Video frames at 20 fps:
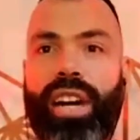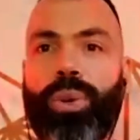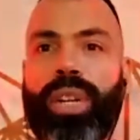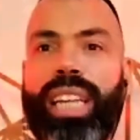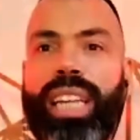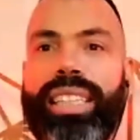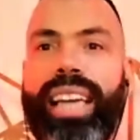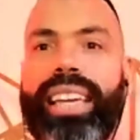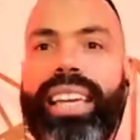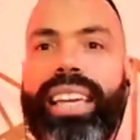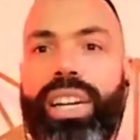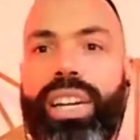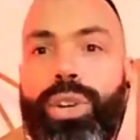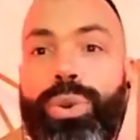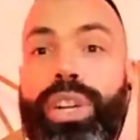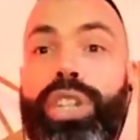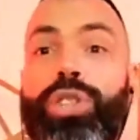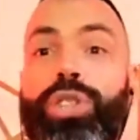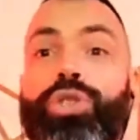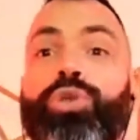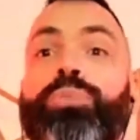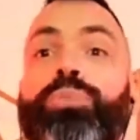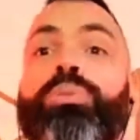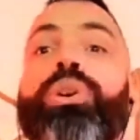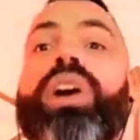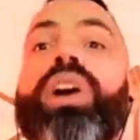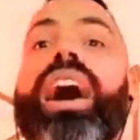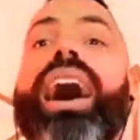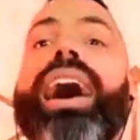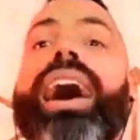I know that I can reach
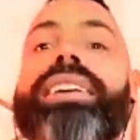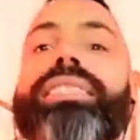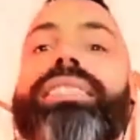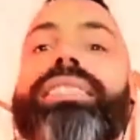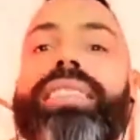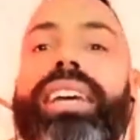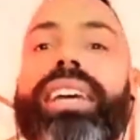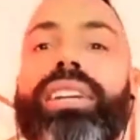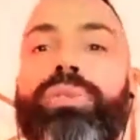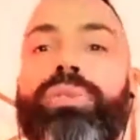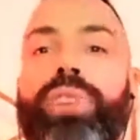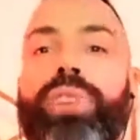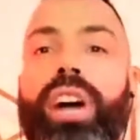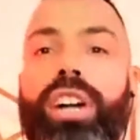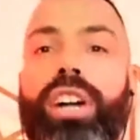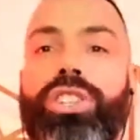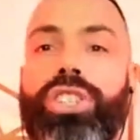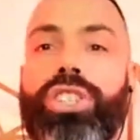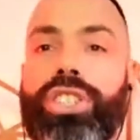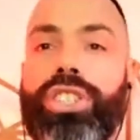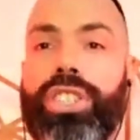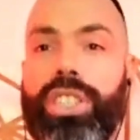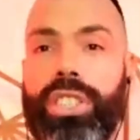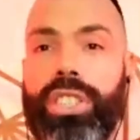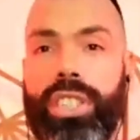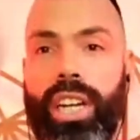super high state of consciousness,